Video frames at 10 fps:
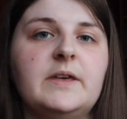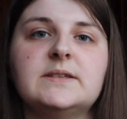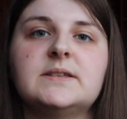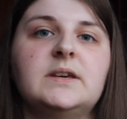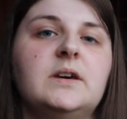
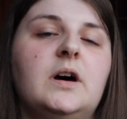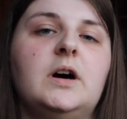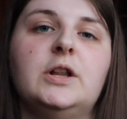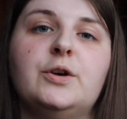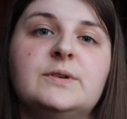this
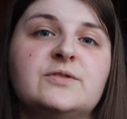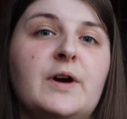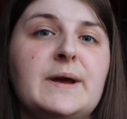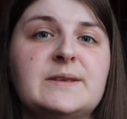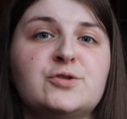girl who is
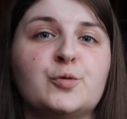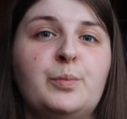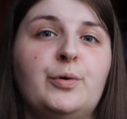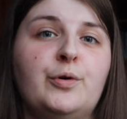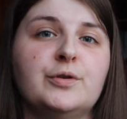writing this
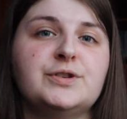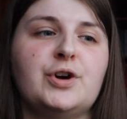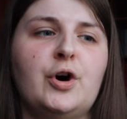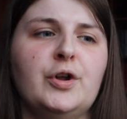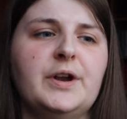report
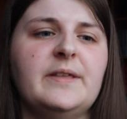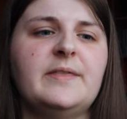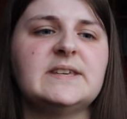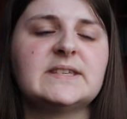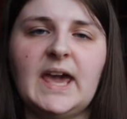on
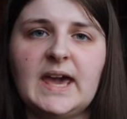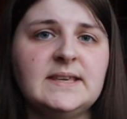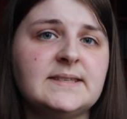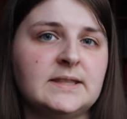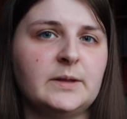this
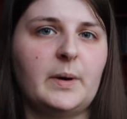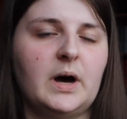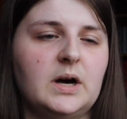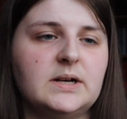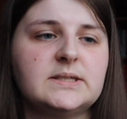case in the
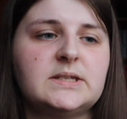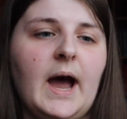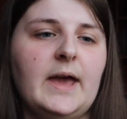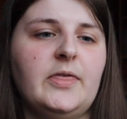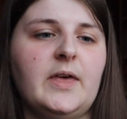past.
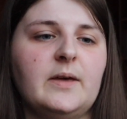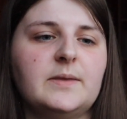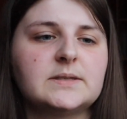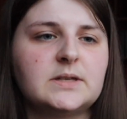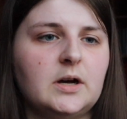I think
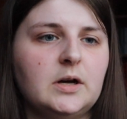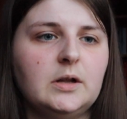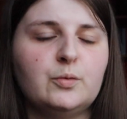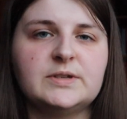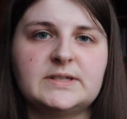this
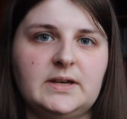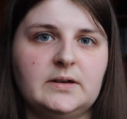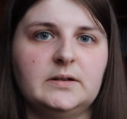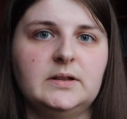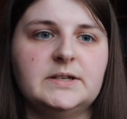girl was
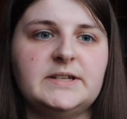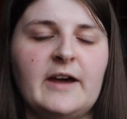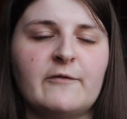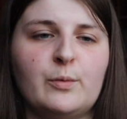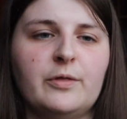killed,
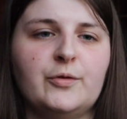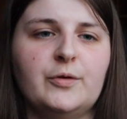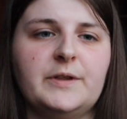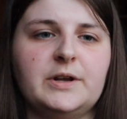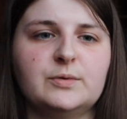everyone
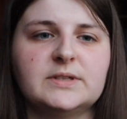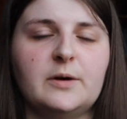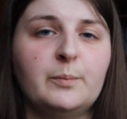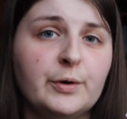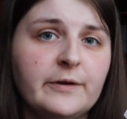thought that it was
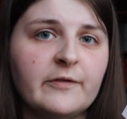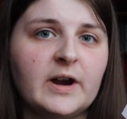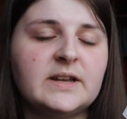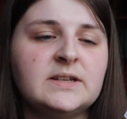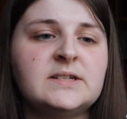her
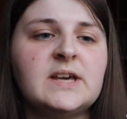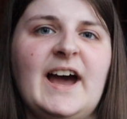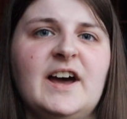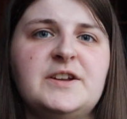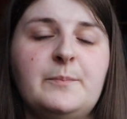boyfriend,
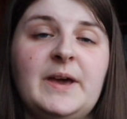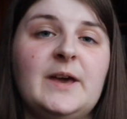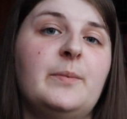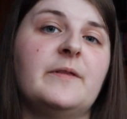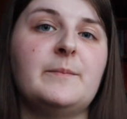and
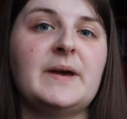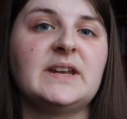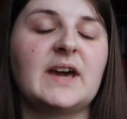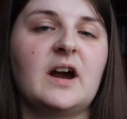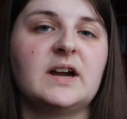Pip, the
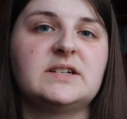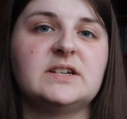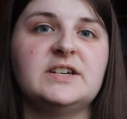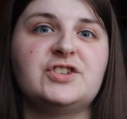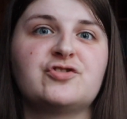main
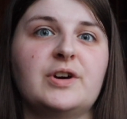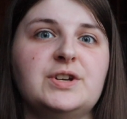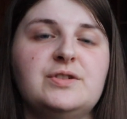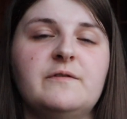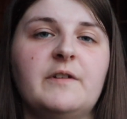character, is
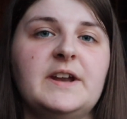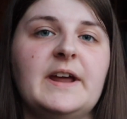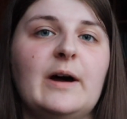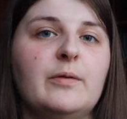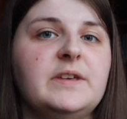trying to find
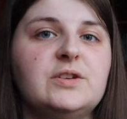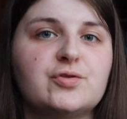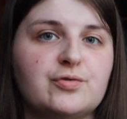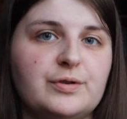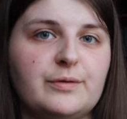out the
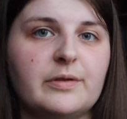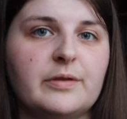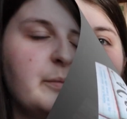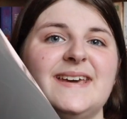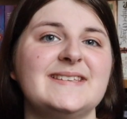
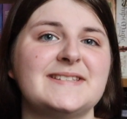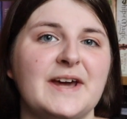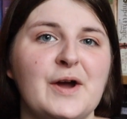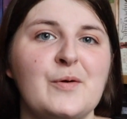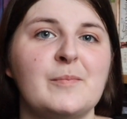truth. It is
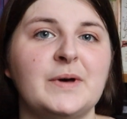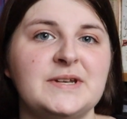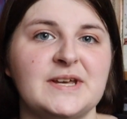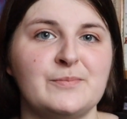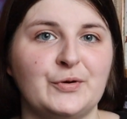now
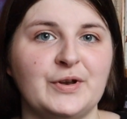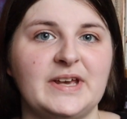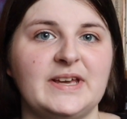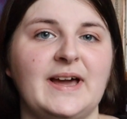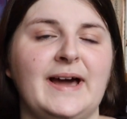Monday
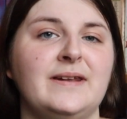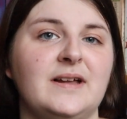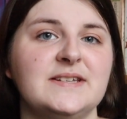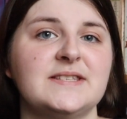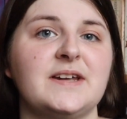morning, and
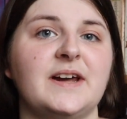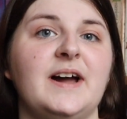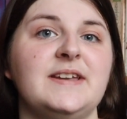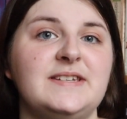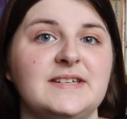last night
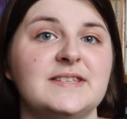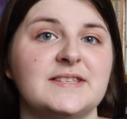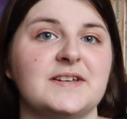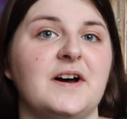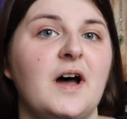I did
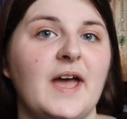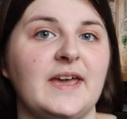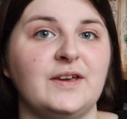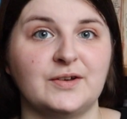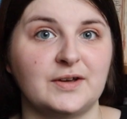start
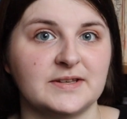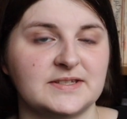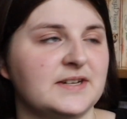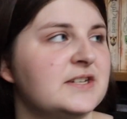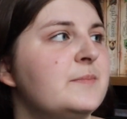A Good Girl's
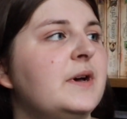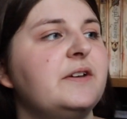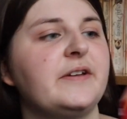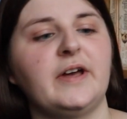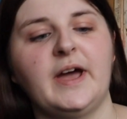Guide to
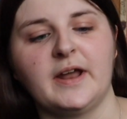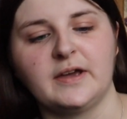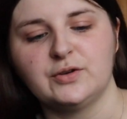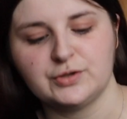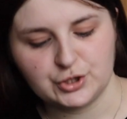Murder, and
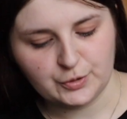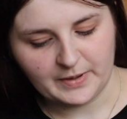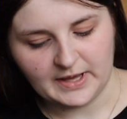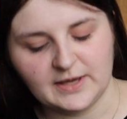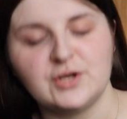I got to
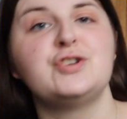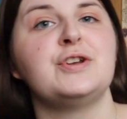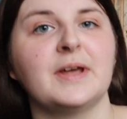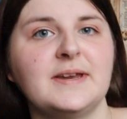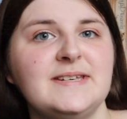page
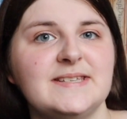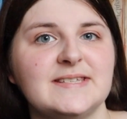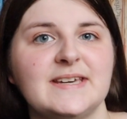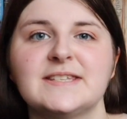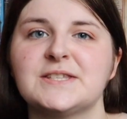
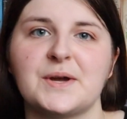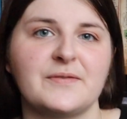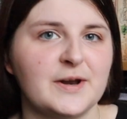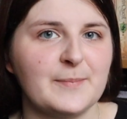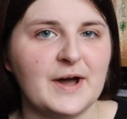96, so I
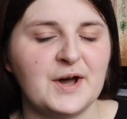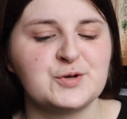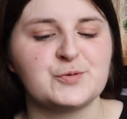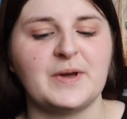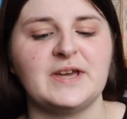read about
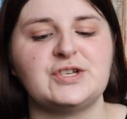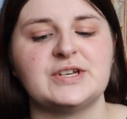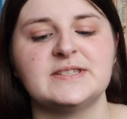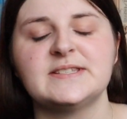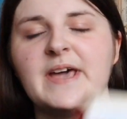100 pages,